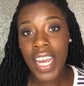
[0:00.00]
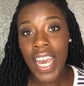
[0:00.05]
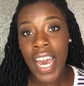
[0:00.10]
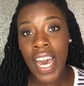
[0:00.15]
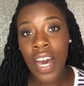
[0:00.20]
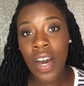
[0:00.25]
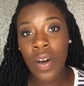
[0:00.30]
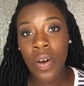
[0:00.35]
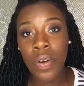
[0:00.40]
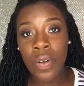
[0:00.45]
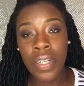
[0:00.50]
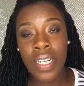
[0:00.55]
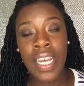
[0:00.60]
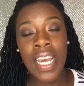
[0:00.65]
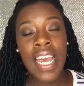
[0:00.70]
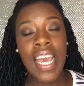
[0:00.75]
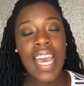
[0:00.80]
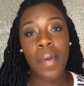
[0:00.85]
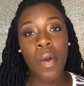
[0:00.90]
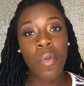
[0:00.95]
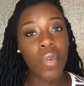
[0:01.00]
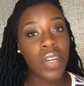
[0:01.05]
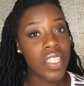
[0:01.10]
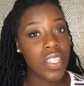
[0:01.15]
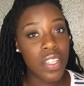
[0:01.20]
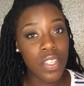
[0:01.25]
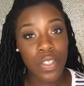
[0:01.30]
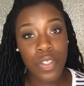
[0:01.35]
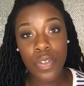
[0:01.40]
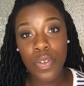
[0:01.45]
down. Um, I
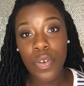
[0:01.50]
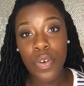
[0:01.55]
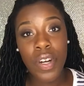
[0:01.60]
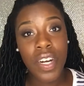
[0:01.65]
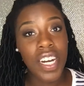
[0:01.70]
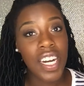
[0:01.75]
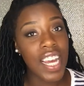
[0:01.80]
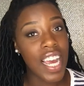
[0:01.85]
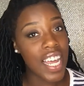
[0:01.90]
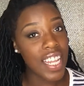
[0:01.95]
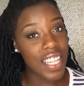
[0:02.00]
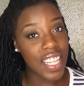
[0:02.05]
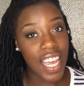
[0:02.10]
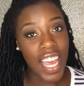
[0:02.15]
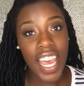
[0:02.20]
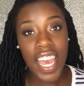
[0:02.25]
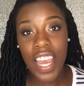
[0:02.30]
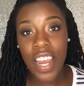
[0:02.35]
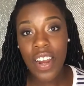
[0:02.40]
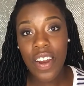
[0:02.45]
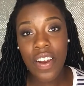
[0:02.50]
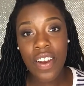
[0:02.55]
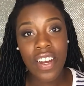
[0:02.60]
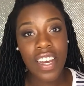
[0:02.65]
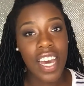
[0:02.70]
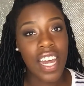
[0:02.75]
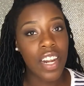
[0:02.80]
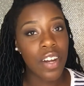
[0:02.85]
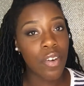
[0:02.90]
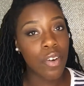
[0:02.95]
went to the store, got the
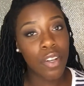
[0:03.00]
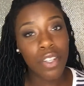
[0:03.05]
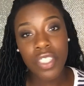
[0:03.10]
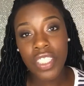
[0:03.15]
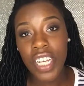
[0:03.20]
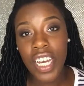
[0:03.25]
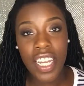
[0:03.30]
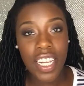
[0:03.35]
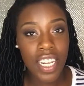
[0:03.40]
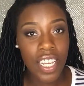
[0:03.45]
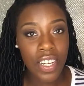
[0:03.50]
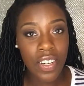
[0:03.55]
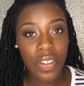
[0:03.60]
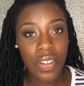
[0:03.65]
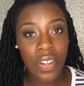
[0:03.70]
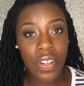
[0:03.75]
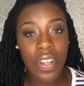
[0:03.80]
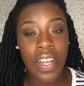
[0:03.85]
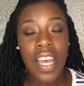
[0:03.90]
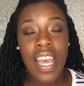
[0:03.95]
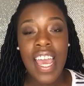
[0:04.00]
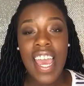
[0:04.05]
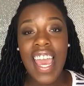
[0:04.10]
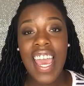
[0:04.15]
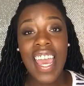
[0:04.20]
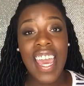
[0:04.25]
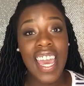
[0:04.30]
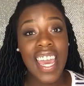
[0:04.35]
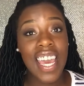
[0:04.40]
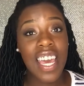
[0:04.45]
hair, got a crochet needle,
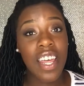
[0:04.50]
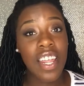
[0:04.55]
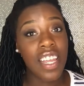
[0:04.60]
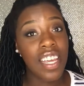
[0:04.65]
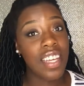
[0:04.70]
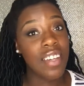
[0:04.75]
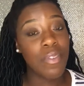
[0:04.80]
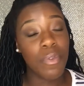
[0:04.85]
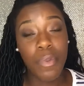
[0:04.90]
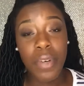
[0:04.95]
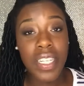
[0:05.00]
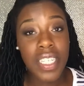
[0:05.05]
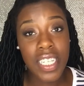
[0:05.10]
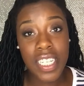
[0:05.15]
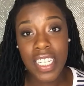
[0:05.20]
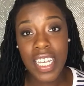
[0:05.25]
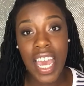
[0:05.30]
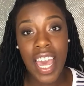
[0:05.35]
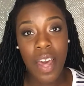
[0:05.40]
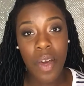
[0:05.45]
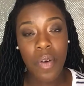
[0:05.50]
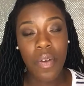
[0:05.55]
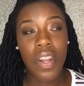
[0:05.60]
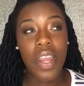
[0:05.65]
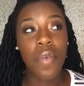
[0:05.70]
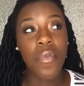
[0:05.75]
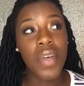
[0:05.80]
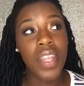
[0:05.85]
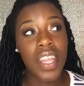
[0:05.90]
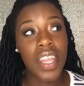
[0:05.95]
and went to town. And